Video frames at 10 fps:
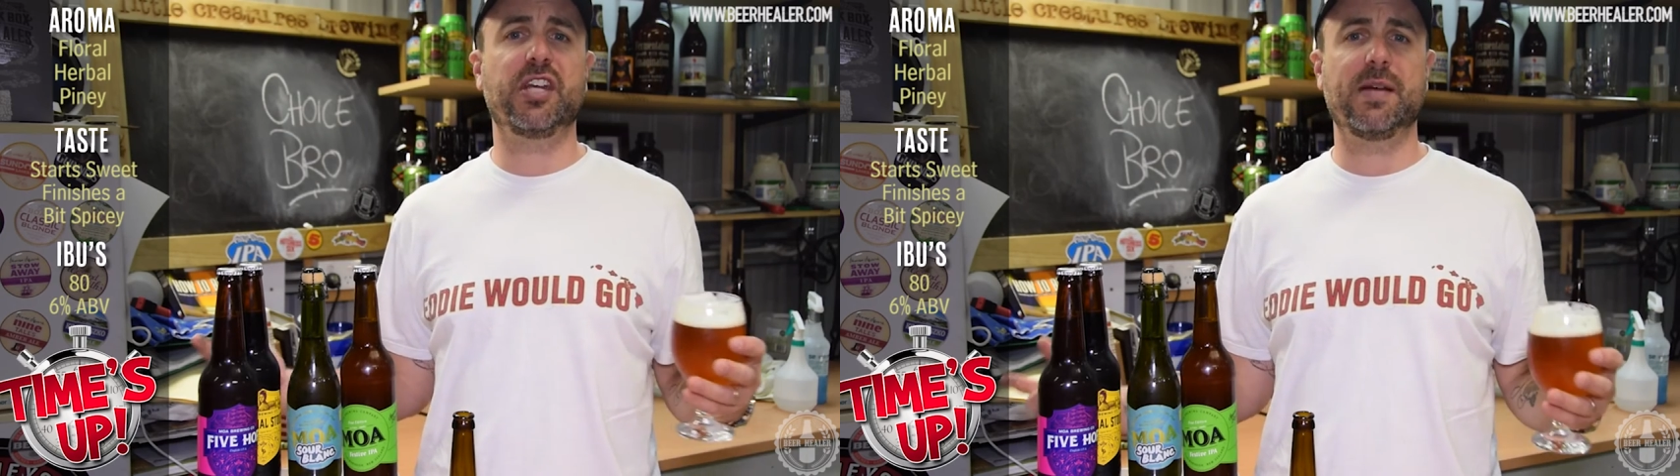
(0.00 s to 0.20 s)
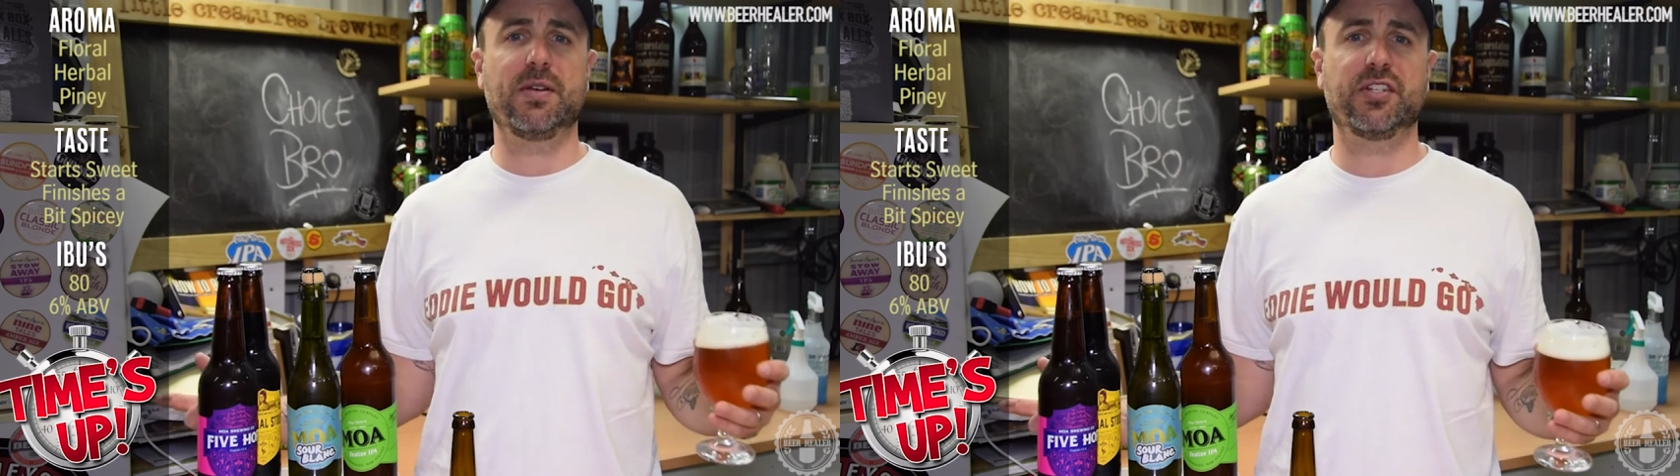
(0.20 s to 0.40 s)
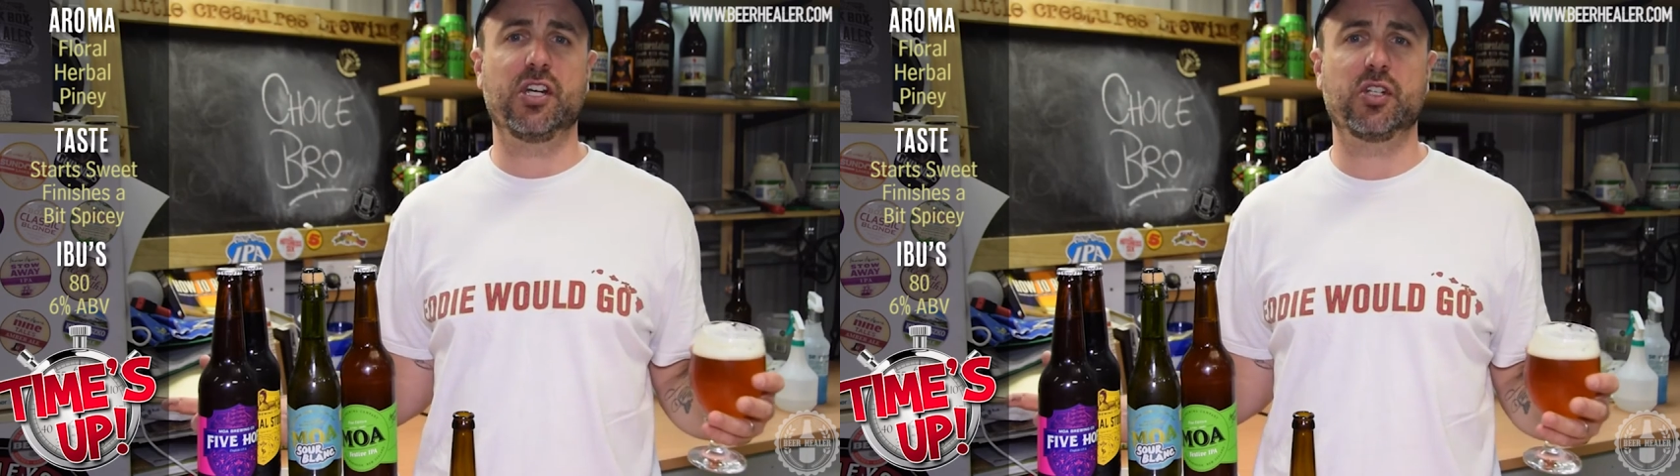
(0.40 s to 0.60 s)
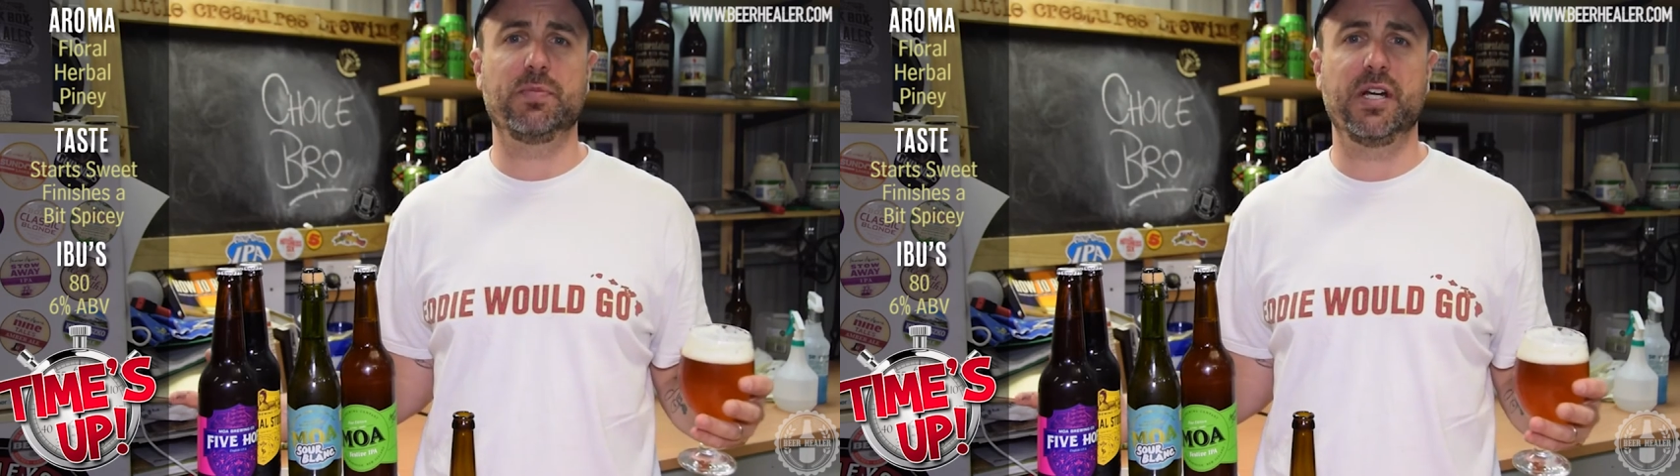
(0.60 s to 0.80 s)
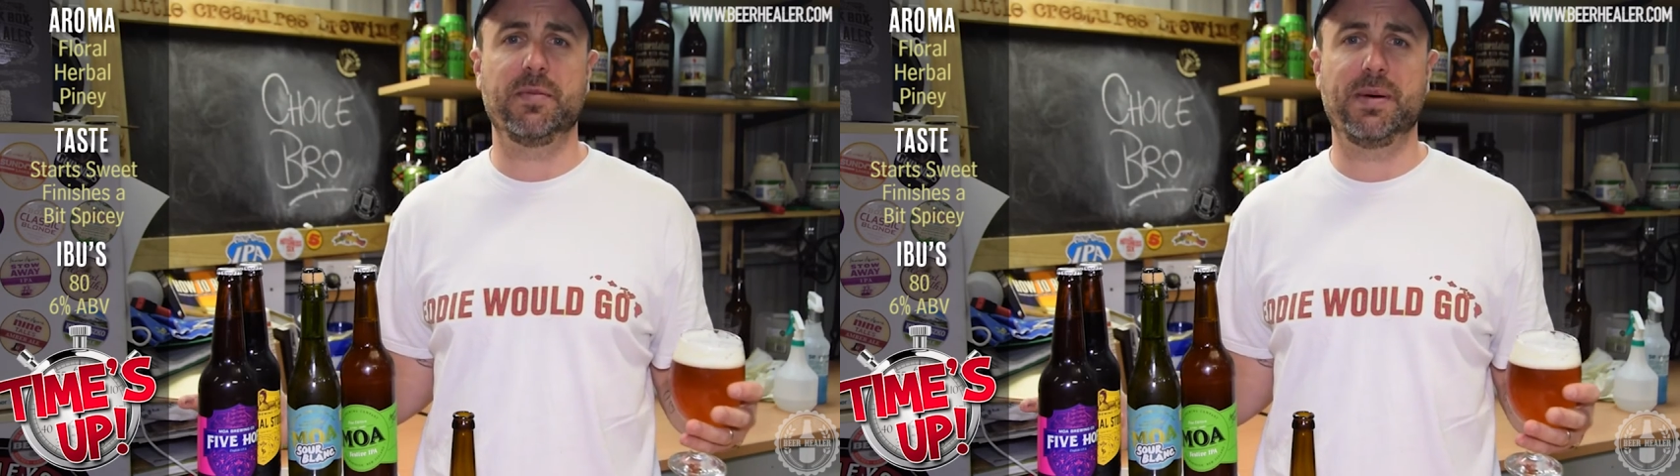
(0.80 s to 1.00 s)
out my social
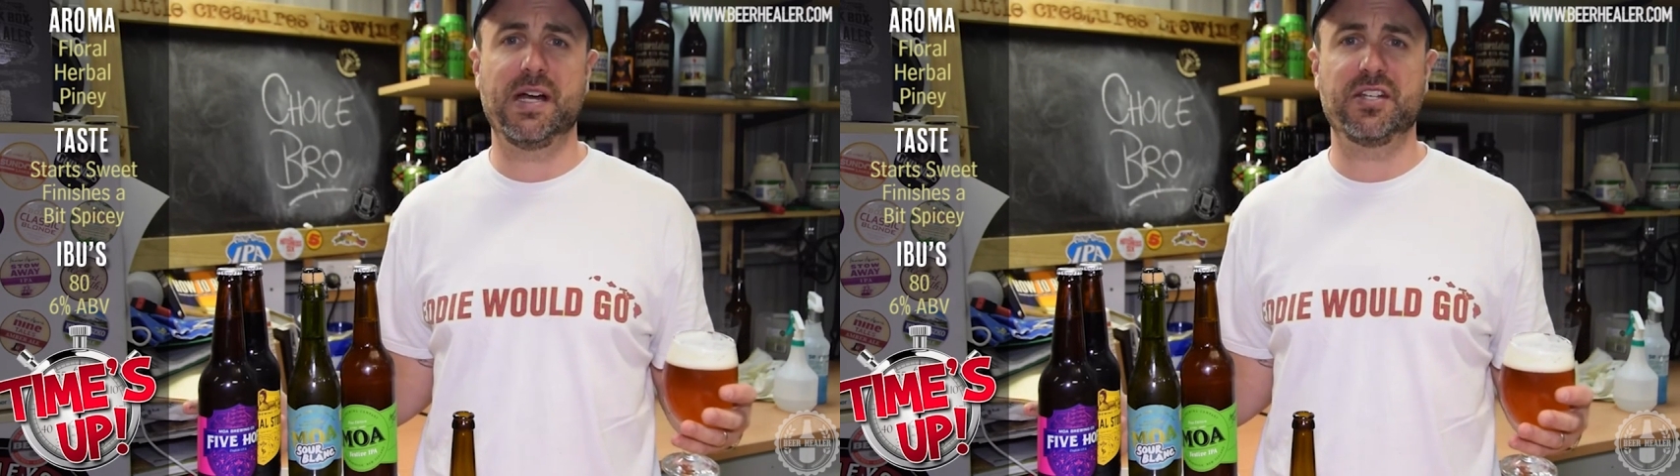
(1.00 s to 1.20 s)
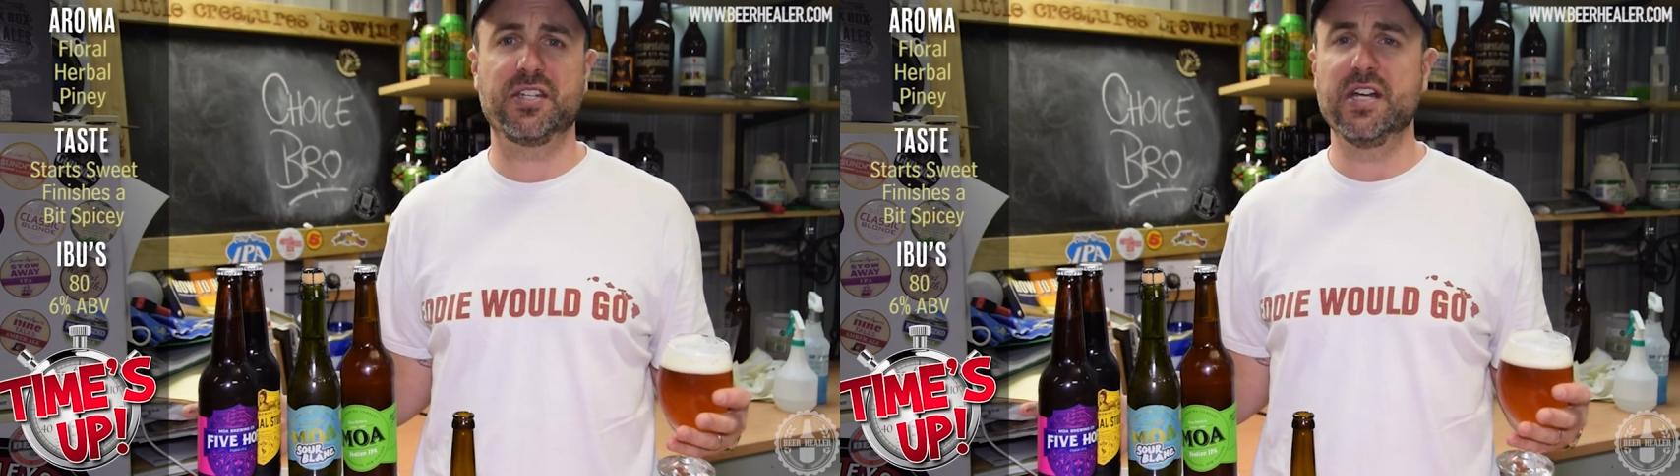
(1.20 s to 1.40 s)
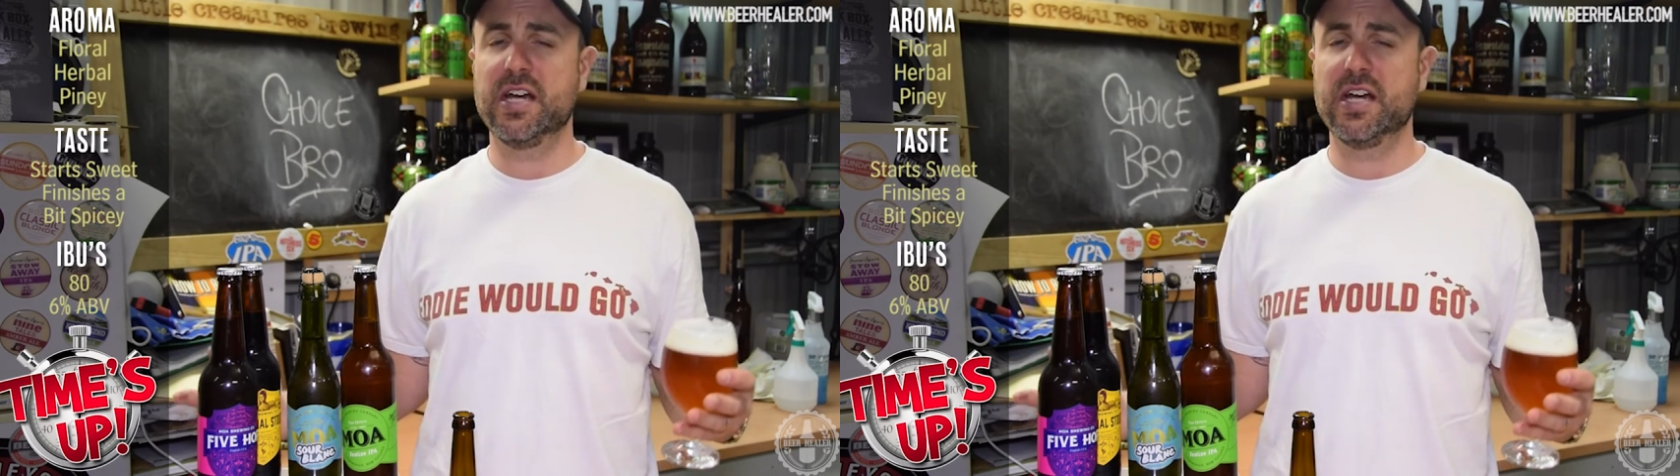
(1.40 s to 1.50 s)
media pages